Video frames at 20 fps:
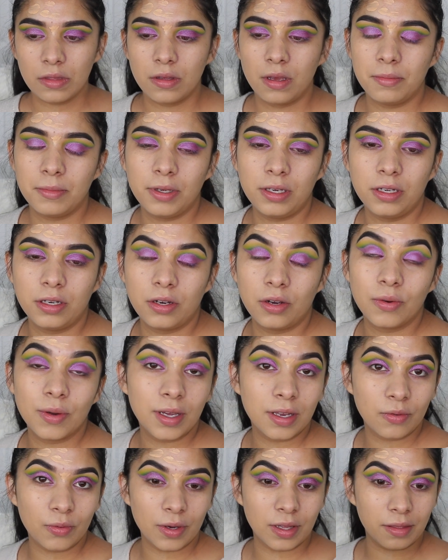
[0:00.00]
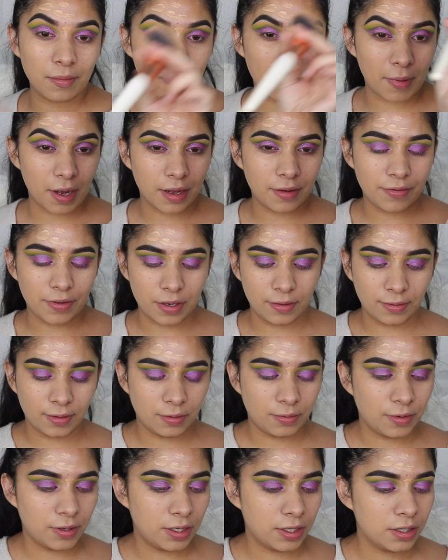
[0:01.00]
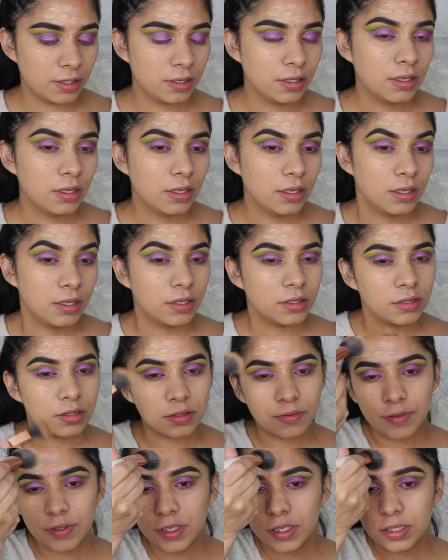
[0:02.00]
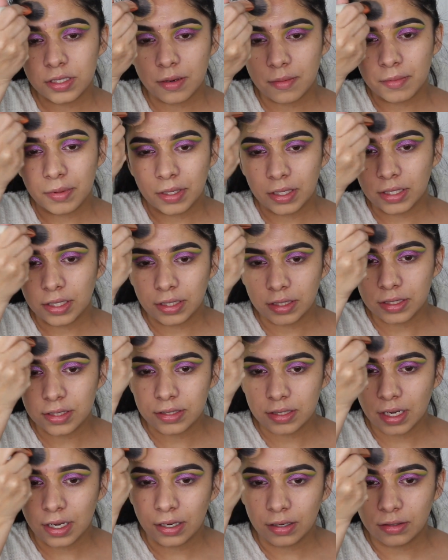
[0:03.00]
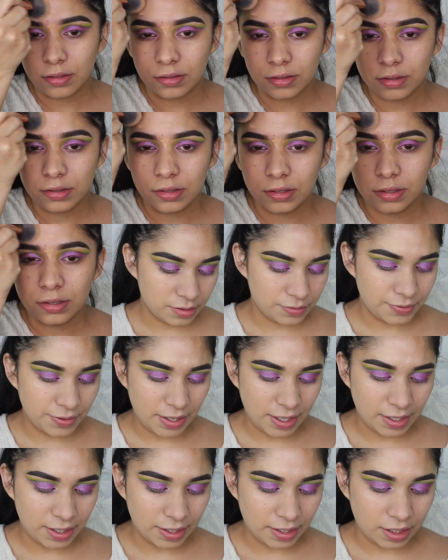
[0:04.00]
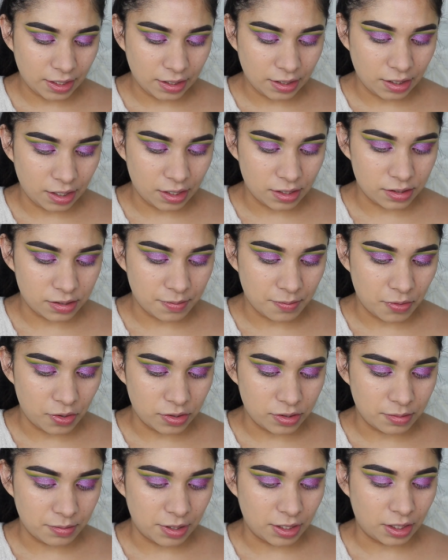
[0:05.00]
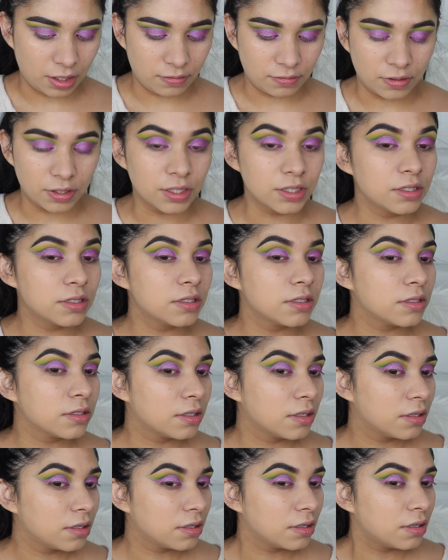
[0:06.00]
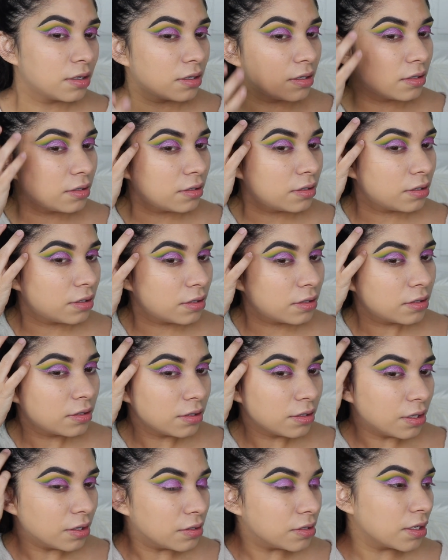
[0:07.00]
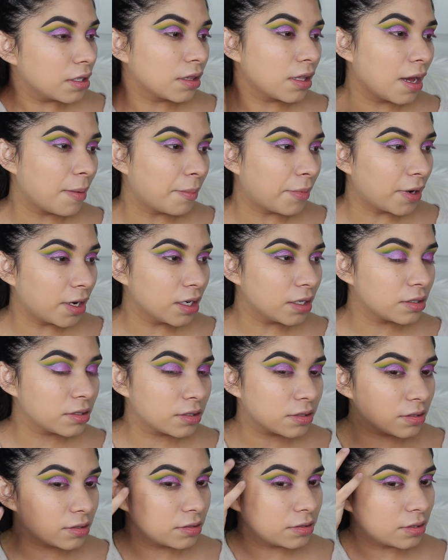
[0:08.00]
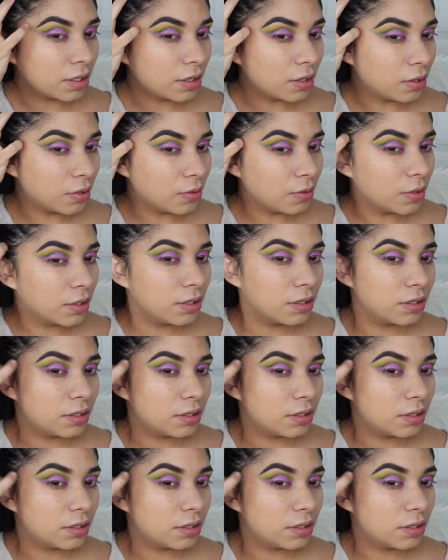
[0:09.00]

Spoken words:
I'm going to go in with my favorite one. Just finish blending this out. I just feel like I kind of lost most of my coverage using that brush, so